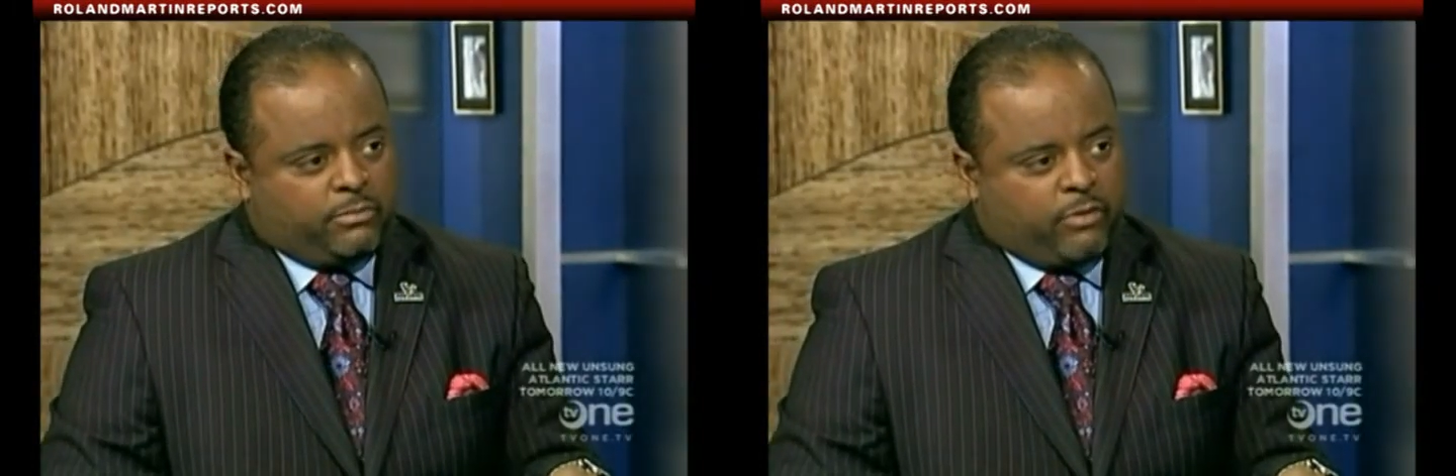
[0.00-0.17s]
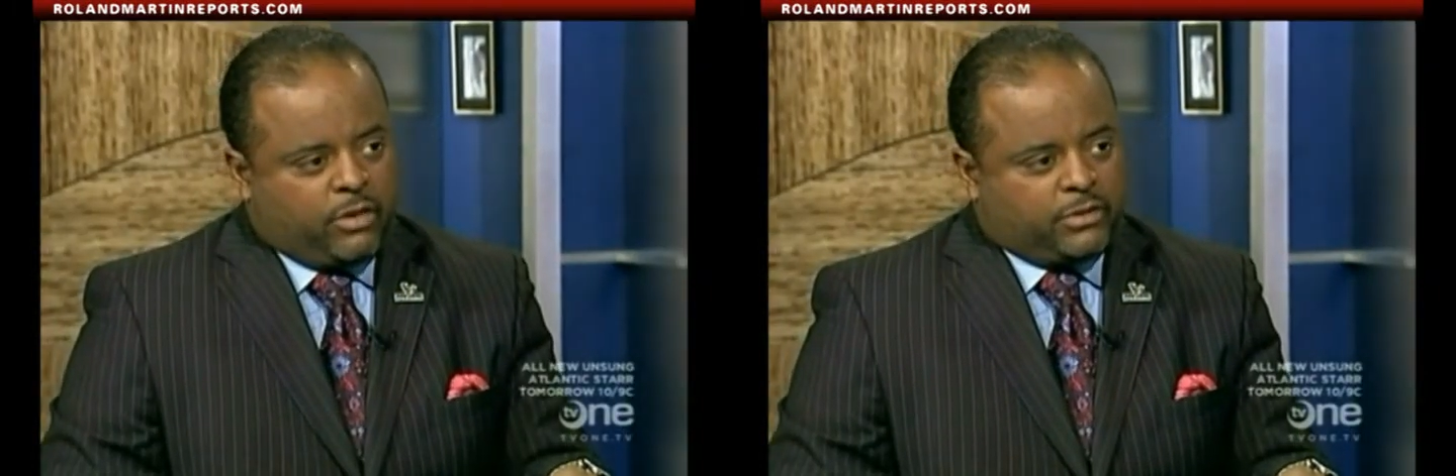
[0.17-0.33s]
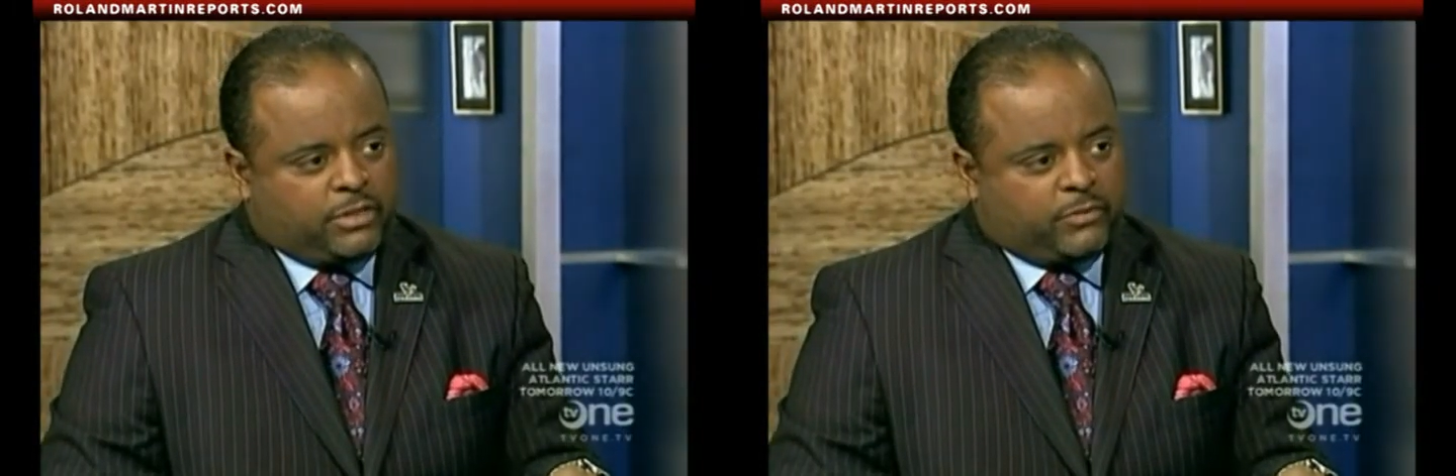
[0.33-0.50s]

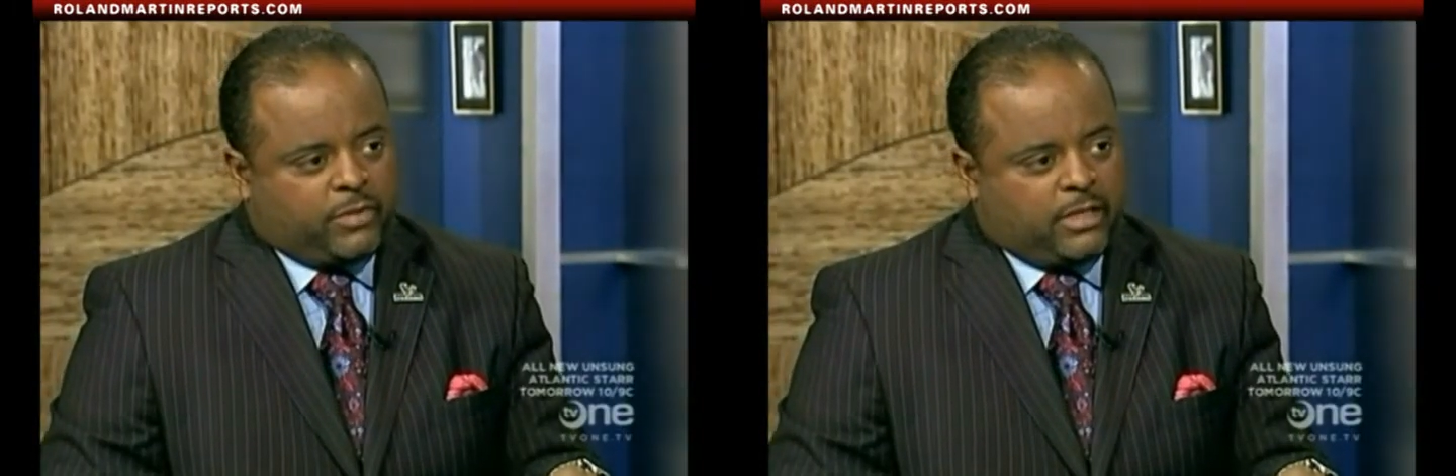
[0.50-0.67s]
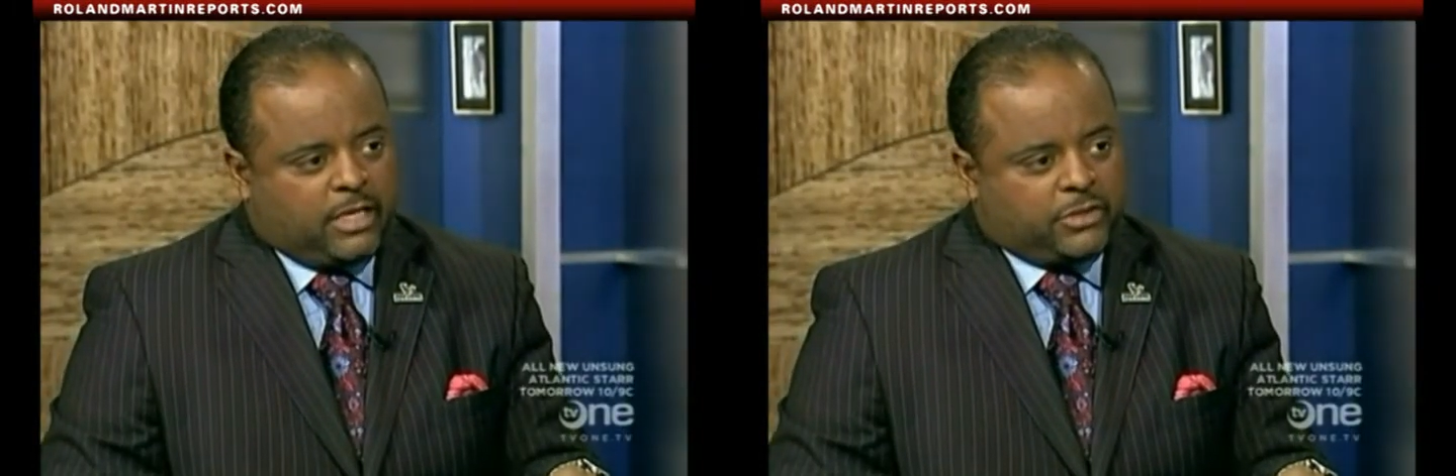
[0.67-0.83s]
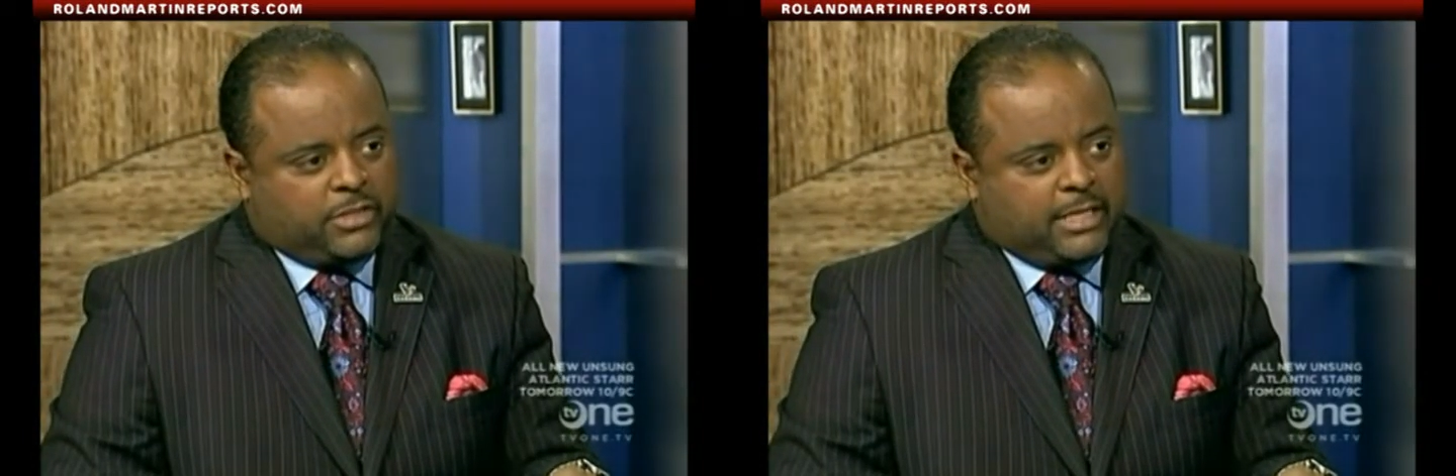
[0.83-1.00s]
president's
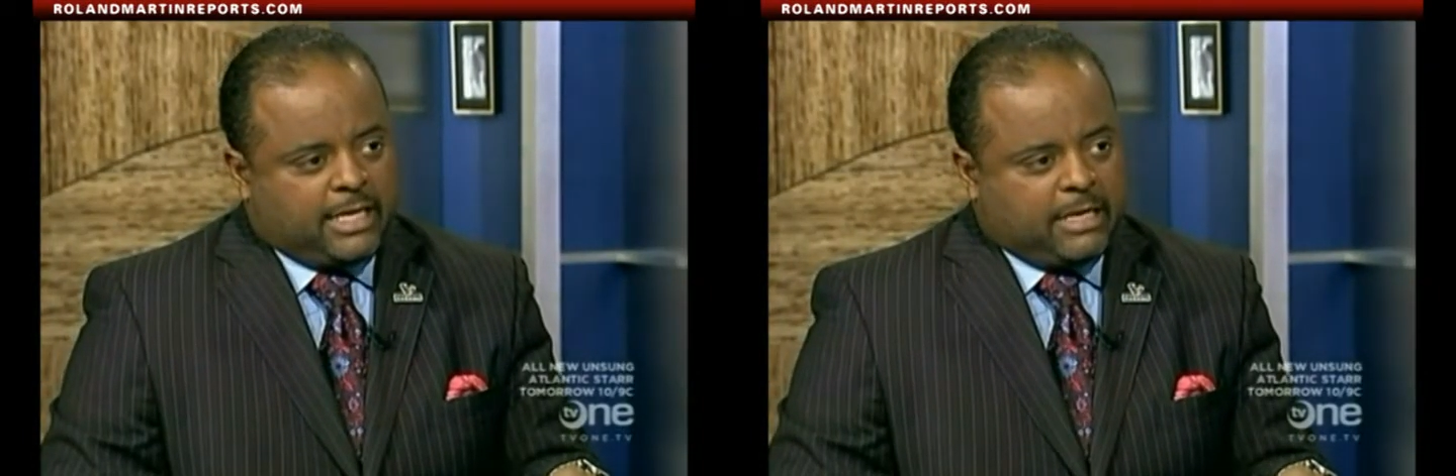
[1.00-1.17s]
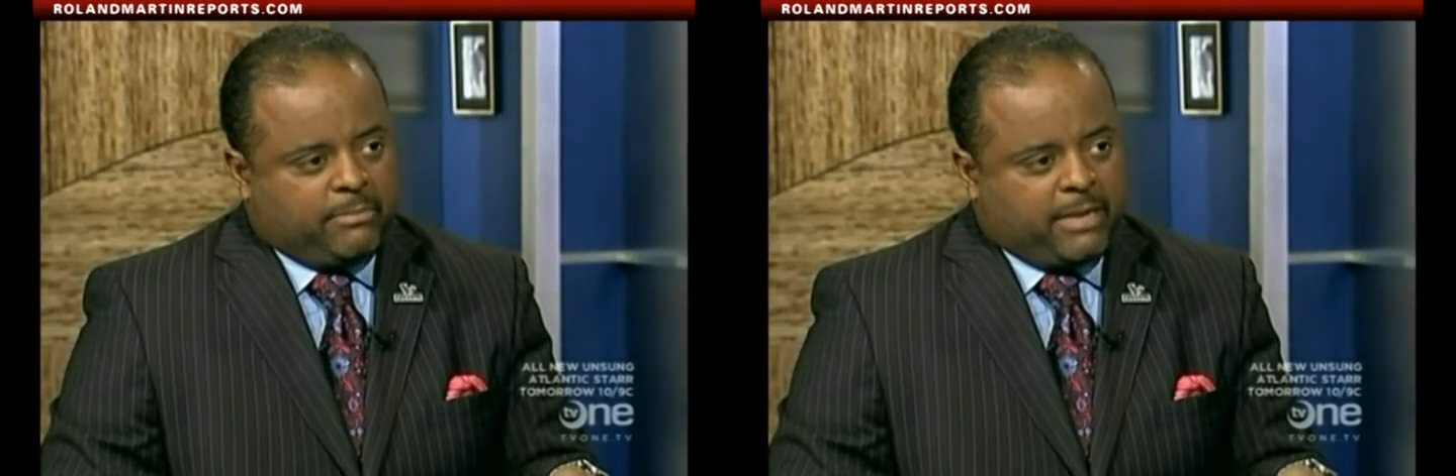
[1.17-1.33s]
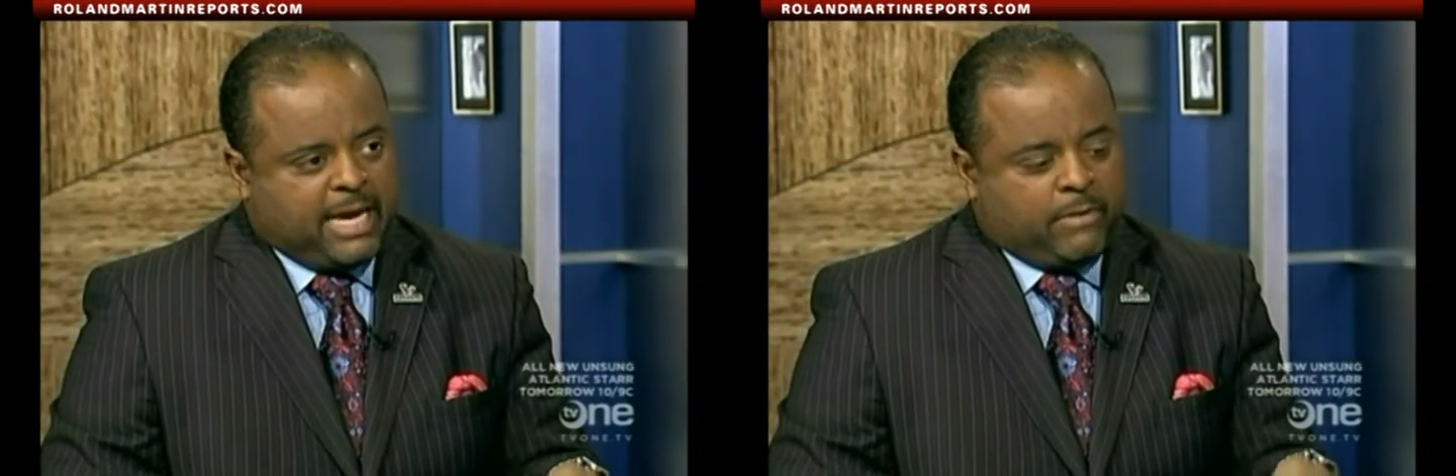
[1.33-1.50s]
reelection
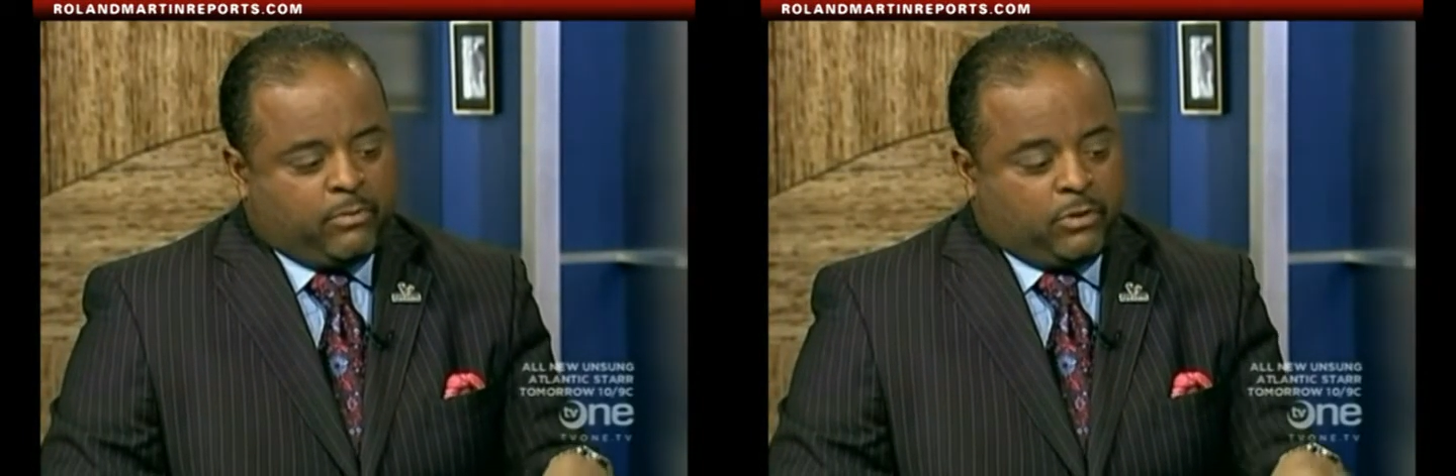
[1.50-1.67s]
campaign.